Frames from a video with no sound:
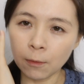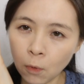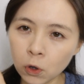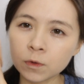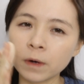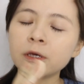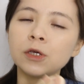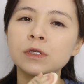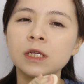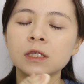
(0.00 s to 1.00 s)
I'll most probably
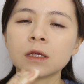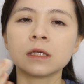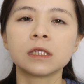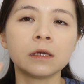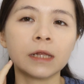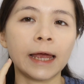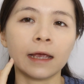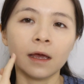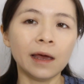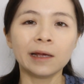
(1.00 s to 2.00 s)
use this to conceal like